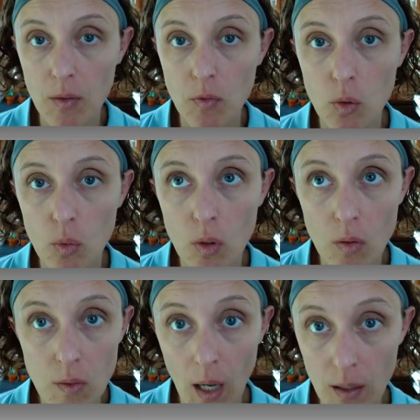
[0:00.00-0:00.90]
you go
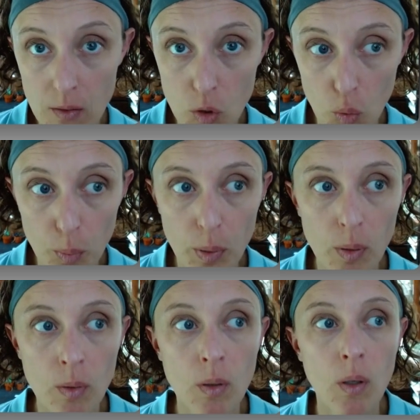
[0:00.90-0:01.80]
to TechSoup,
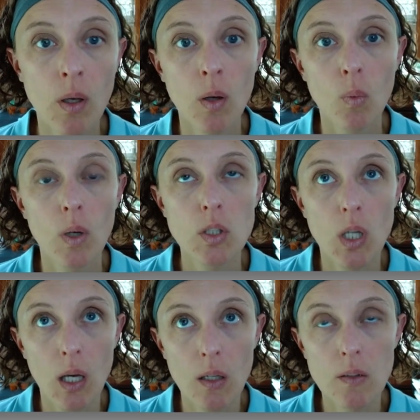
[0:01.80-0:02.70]
which
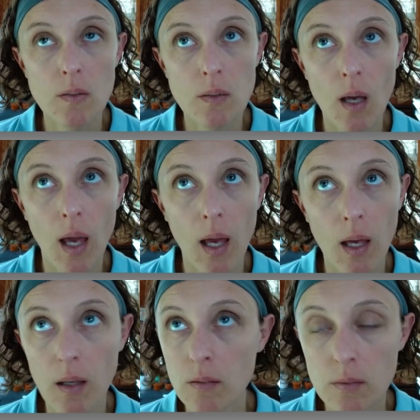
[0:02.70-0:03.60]
is
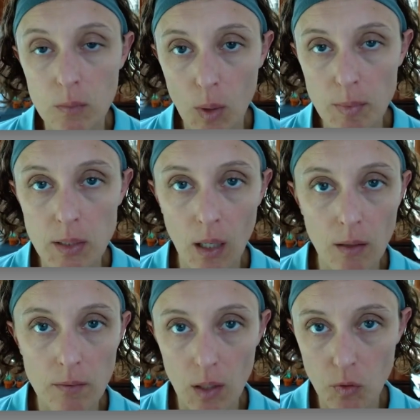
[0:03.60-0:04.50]
a
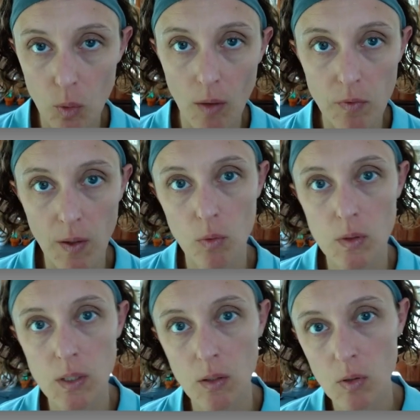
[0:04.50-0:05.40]
website, if you have
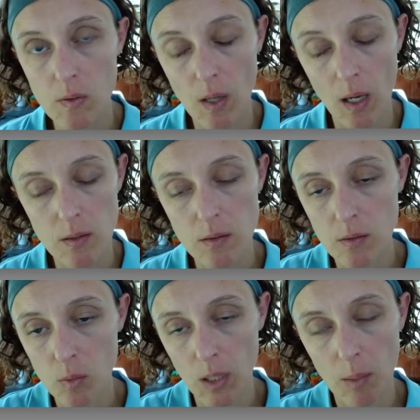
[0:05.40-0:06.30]
501c3 status,
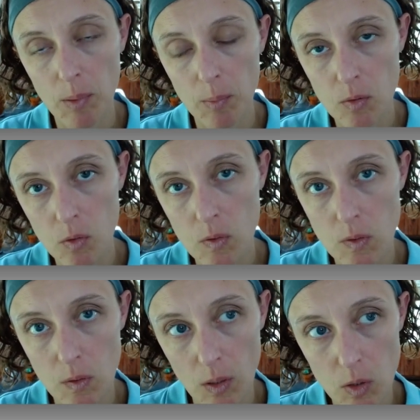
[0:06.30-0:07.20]
you might not be able to do this
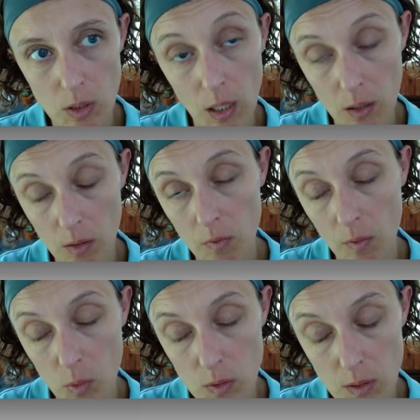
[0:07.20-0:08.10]
till you actually get your
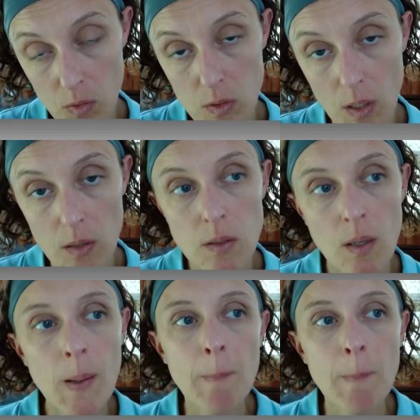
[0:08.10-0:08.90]
501c3 status.